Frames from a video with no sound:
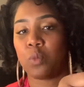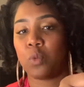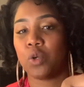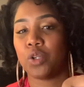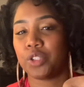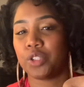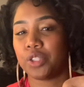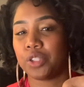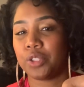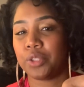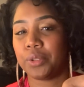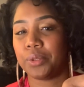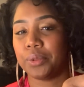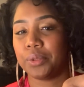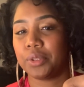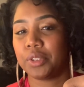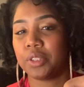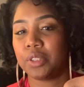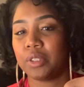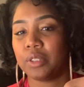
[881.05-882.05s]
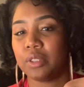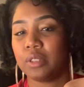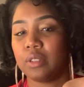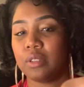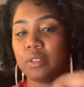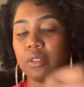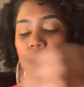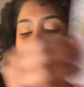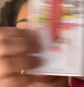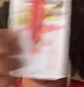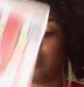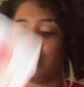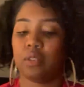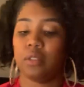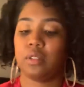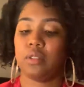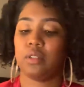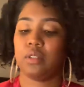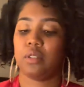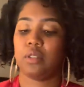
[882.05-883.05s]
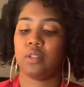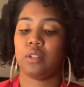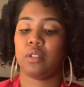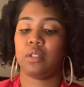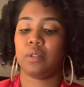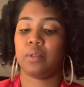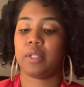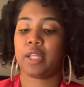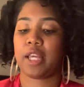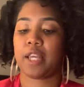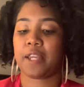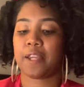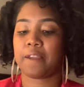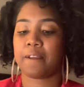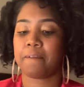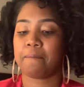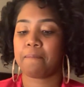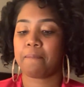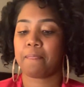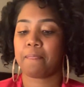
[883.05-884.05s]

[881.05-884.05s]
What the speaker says: world. Okay,